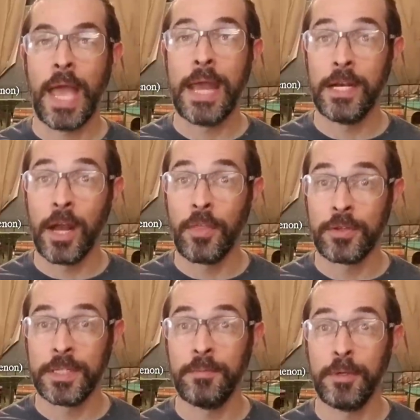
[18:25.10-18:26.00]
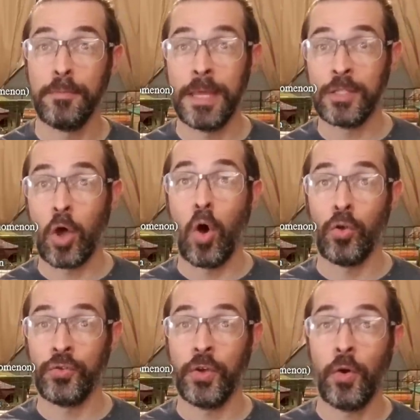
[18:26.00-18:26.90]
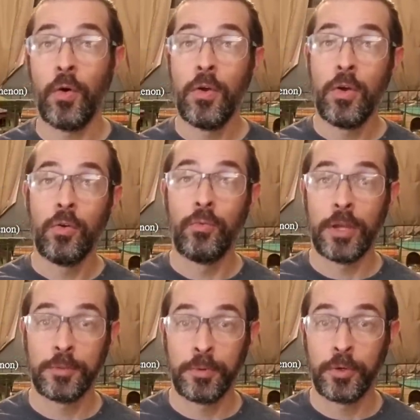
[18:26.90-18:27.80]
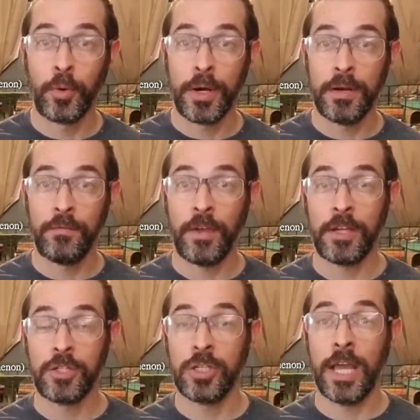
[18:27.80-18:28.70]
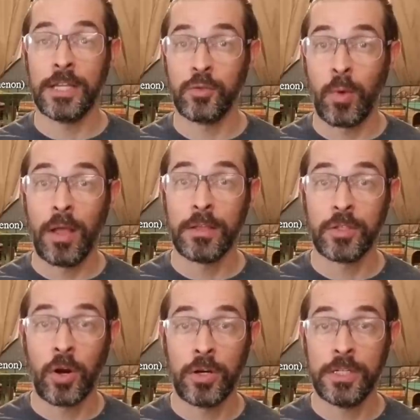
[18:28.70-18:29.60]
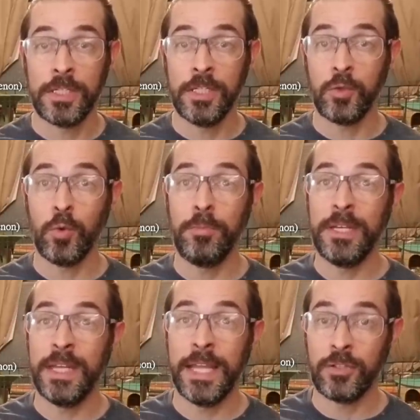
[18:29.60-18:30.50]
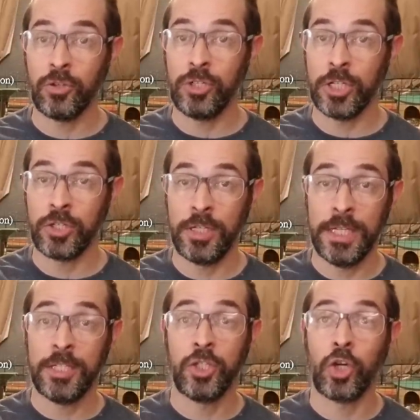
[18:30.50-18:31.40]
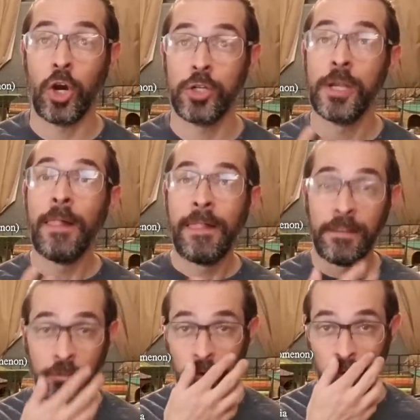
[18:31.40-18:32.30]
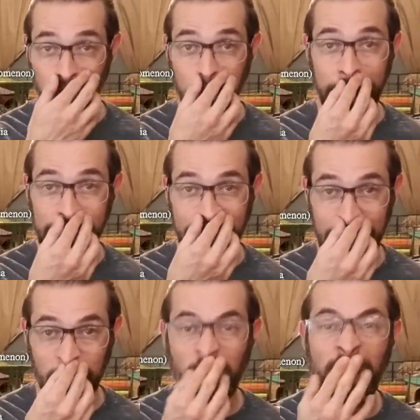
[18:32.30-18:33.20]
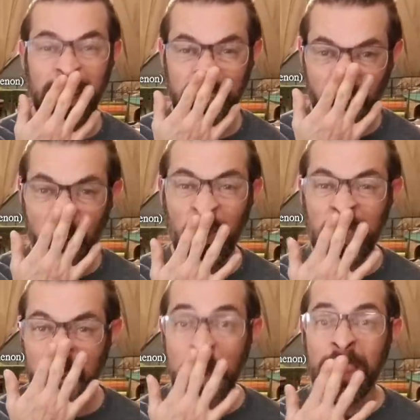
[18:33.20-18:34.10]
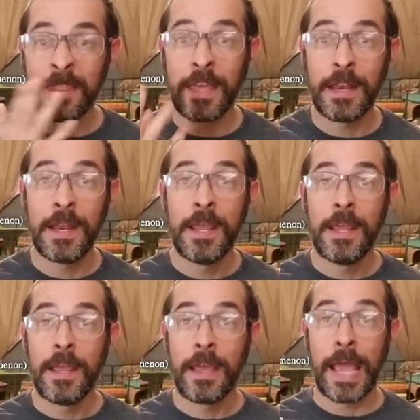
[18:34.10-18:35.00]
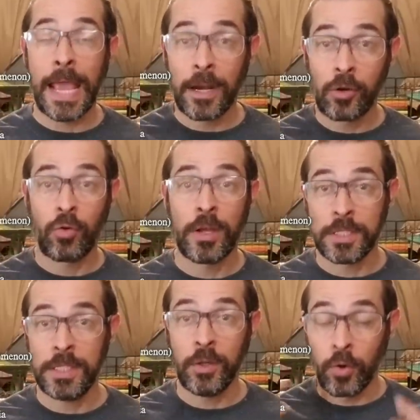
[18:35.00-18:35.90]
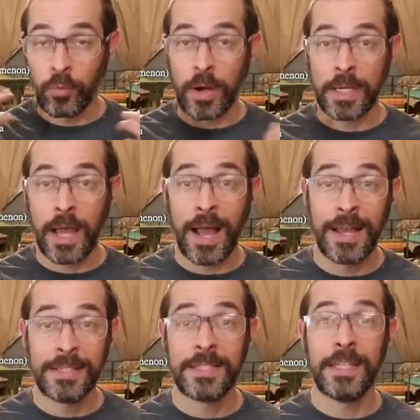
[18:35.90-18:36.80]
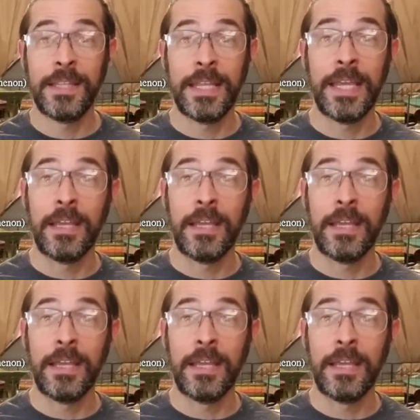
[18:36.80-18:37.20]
And another symptom that's also respiratory infection as well as heart disease would be nasal discharge. If your piggy has a runny nose, then and crusty or runny eyes, then